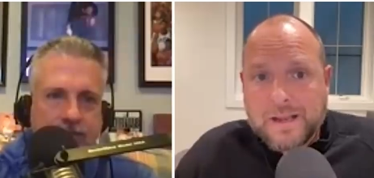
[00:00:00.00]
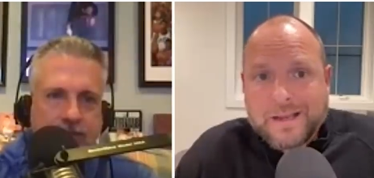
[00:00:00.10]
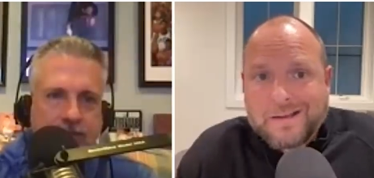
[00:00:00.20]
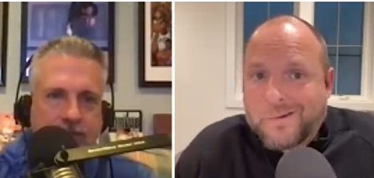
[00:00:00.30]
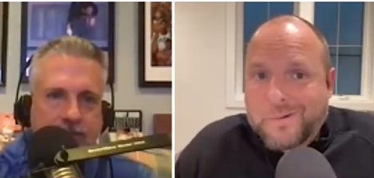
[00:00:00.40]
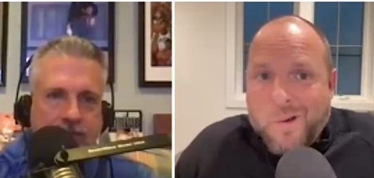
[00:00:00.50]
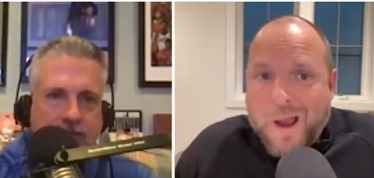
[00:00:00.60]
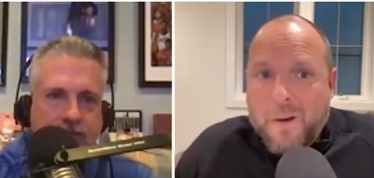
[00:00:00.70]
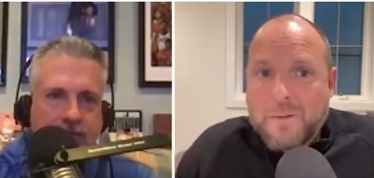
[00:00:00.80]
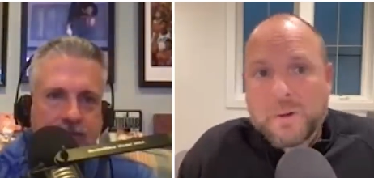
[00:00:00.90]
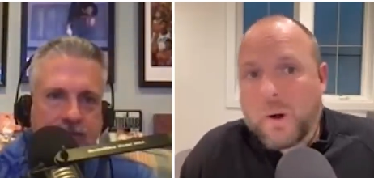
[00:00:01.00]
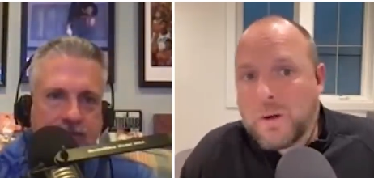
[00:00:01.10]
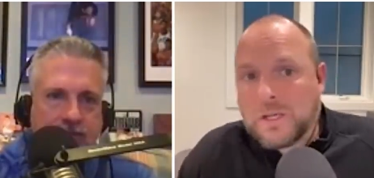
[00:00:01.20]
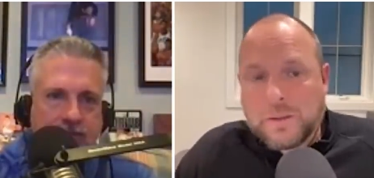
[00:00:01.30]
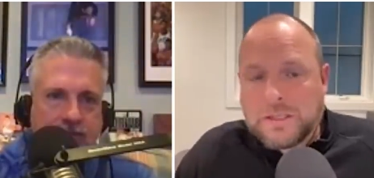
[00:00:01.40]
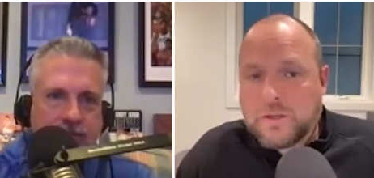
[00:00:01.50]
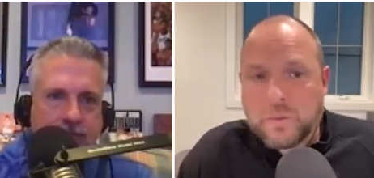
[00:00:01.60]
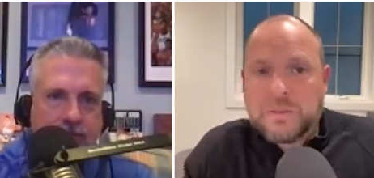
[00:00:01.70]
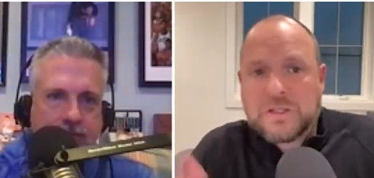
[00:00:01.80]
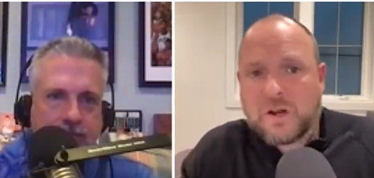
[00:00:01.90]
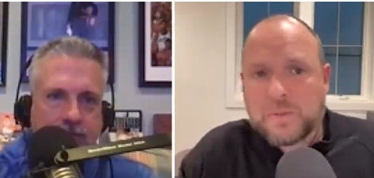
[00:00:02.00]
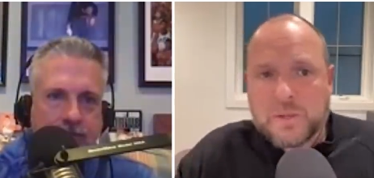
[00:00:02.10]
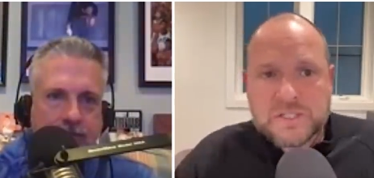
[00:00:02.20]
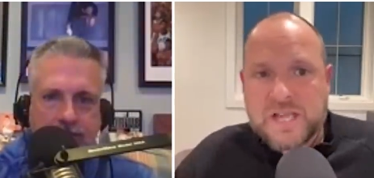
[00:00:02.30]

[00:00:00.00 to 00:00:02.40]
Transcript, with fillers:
Speaker 1: I don't know how I would argue. Like we can talk about